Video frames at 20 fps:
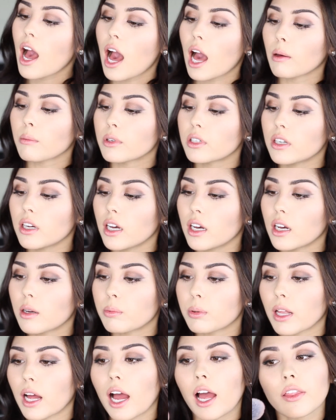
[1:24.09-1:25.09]
I'm going to
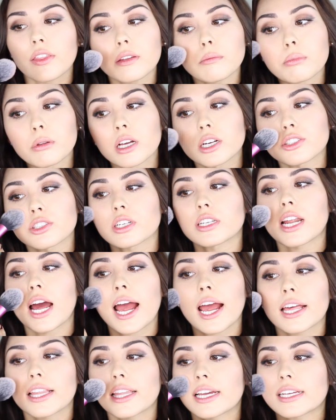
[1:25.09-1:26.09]
apply the blush and
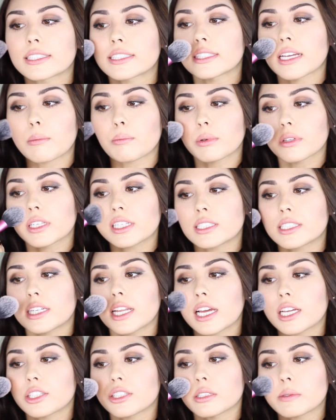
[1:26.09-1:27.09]
highlight separately
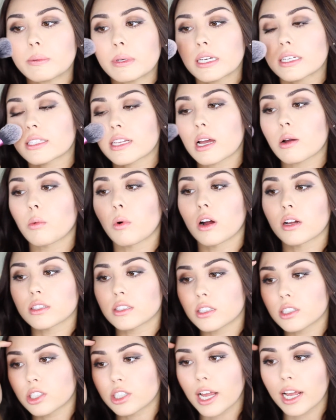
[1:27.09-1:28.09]
today just because I want
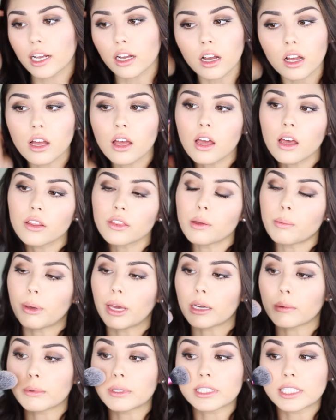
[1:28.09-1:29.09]
to check the
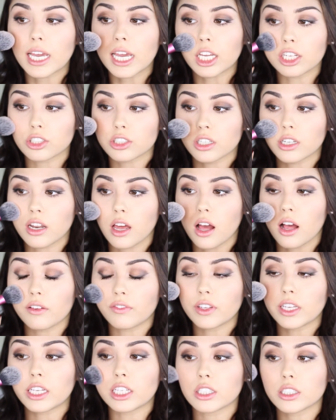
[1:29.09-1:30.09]
pigmentation
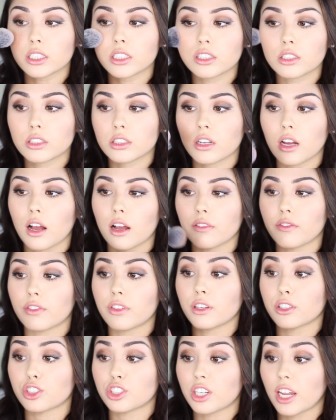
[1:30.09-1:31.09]
of each of
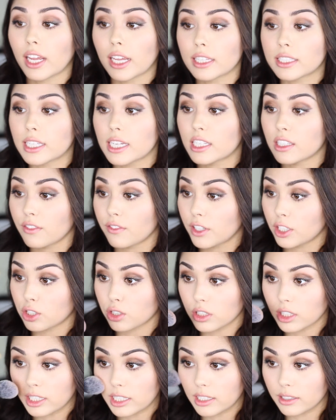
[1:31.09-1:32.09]
the shades
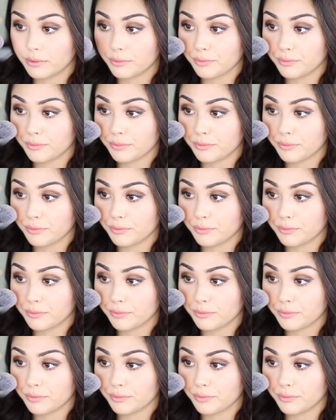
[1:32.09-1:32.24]
individually.